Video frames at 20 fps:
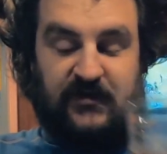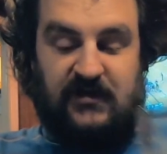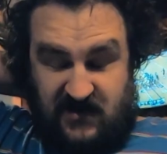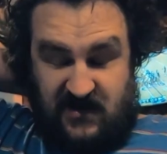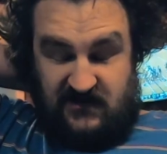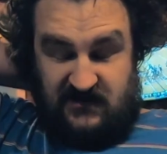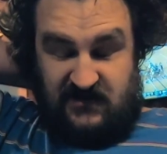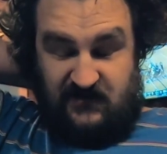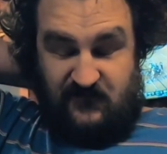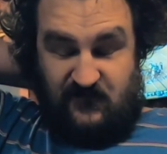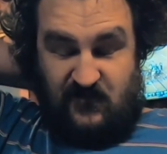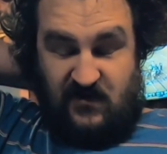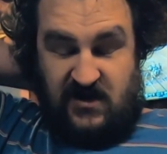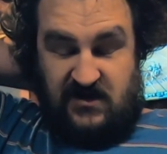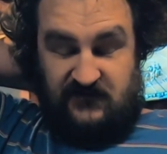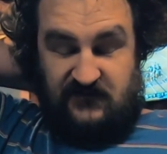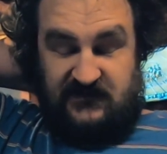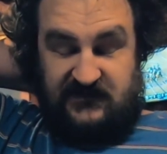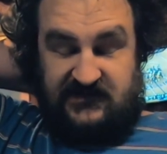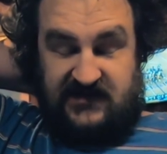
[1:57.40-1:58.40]
Probably
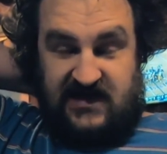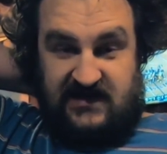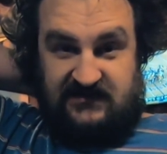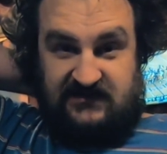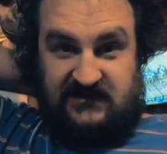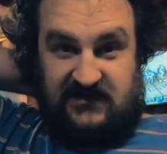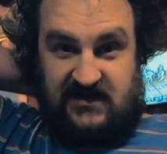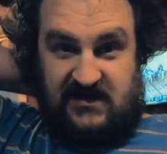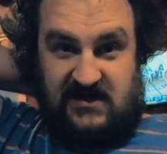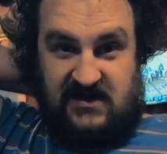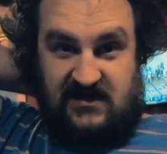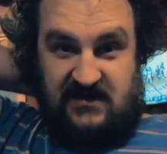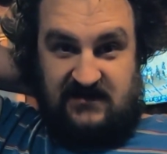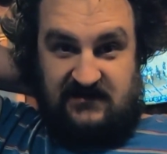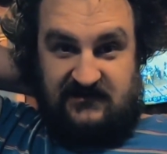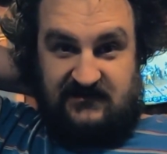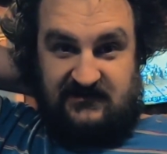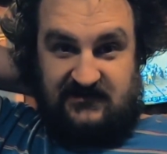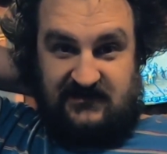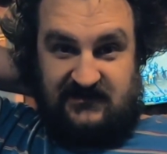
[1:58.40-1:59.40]
one was at
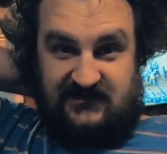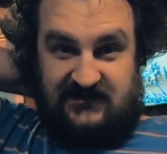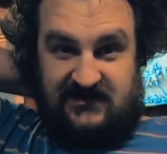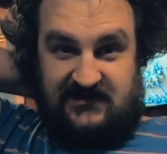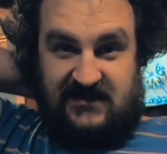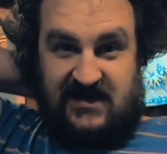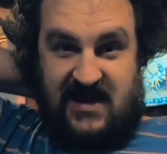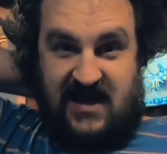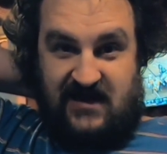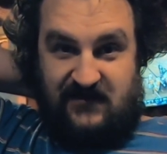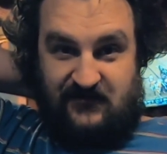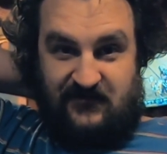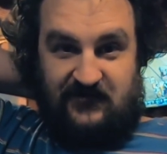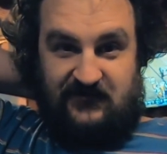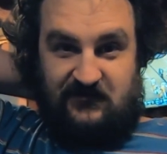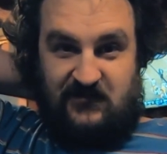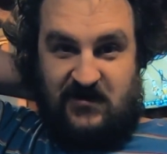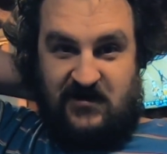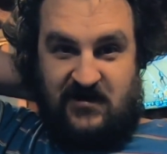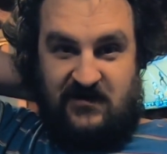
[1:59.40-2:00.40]
the High
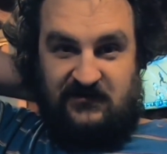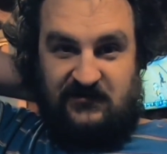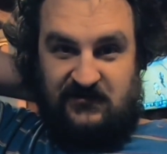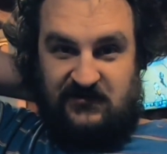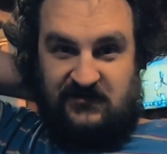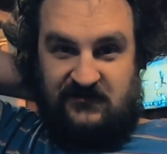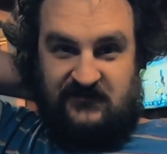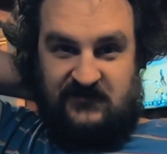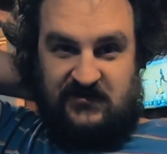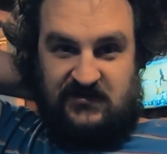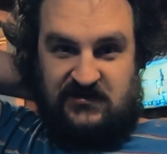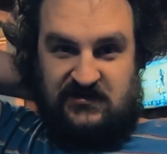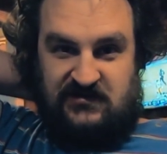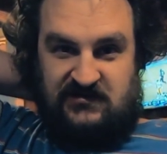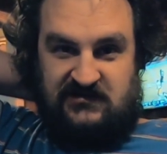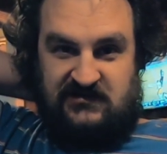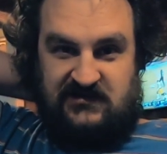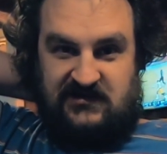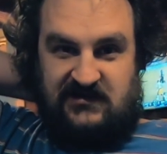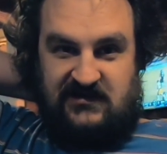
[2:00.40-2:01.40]
Horse Bar in Louisville